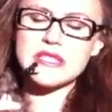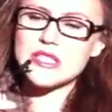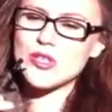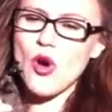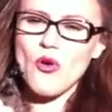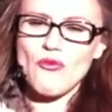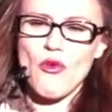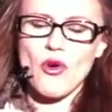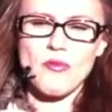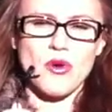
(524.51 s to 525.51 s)
so
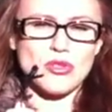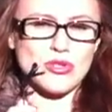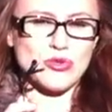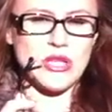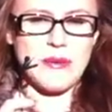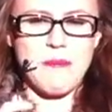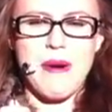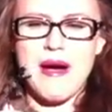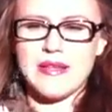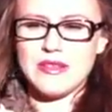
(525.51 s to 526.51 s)
foremost to their
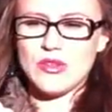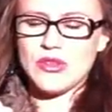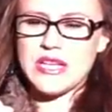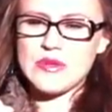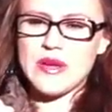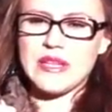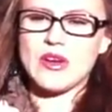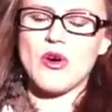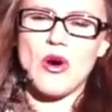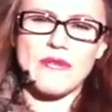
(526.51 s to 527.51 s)
mind. You know, that's why they
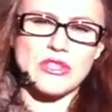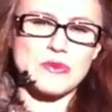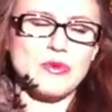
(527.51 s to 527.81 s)
go after